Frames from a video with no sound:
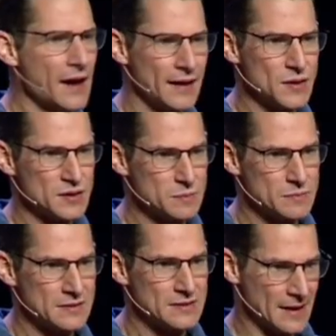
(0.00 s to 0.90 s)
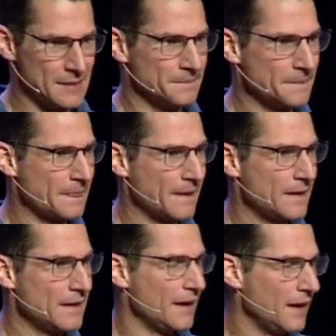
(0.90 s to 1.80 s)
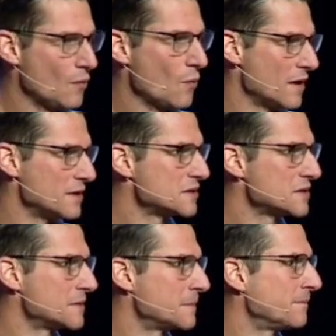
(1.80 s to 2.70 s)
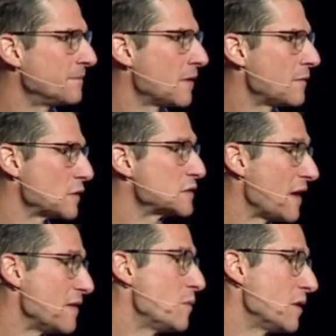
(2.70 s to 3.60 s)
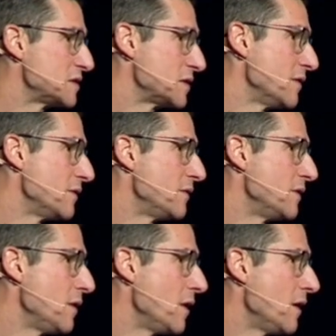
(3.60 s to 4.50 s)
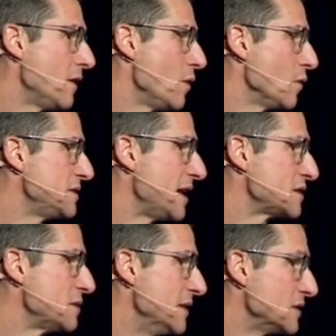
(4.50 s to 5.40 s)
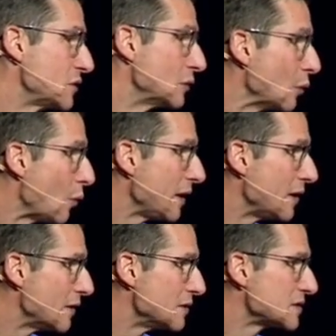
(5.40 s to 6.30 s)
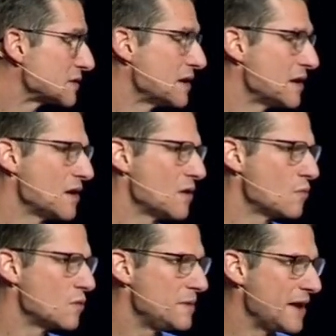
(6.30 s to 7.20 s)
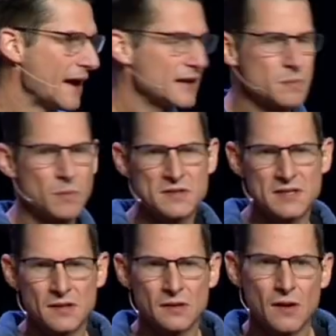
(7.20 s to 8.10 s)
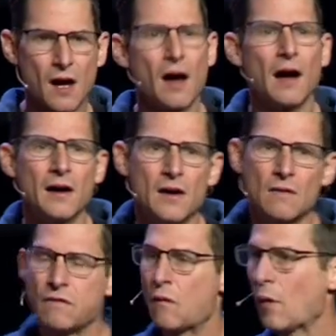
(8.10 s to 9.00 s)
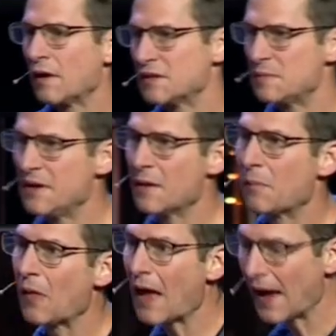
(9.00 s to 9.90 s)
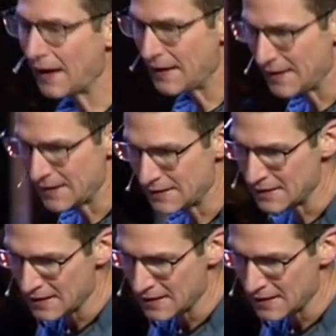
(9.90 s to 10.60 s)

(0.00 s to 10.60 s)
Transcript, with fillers: at this time? It was the first five books of the Old Testament. So lawyers would be experts in the law for it to be applied in